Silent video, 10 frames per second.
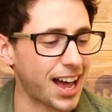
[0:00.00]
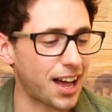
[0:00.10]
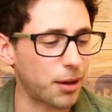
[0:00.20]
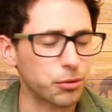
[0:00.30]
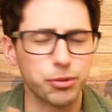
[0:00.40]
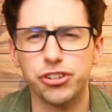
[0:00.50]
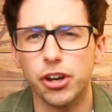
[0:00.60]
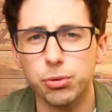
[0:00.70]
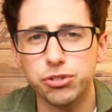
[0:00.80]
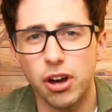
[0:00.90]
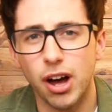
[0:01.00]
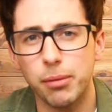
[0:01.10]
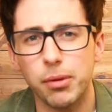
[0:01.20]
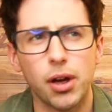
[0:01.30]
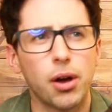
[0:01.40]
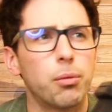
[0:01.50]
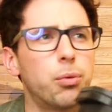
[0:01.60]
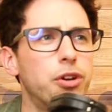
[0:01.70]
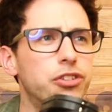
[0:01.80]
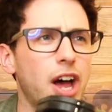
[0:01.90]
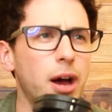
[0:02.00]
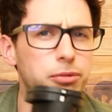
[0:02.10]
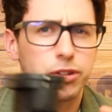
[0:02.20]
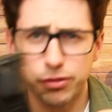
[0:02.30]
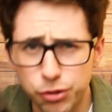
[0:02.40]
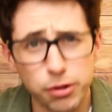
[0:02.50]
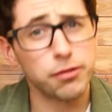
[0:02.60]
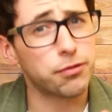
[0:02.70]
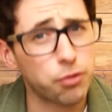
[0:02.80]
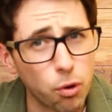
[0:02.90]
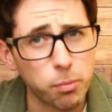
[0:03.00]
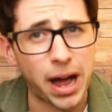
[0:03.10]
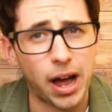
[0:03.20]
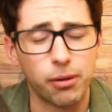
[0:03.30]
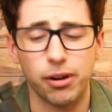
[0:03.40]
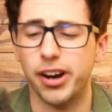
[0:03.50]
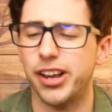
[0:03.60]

The recycle time was up to, if you're at full power,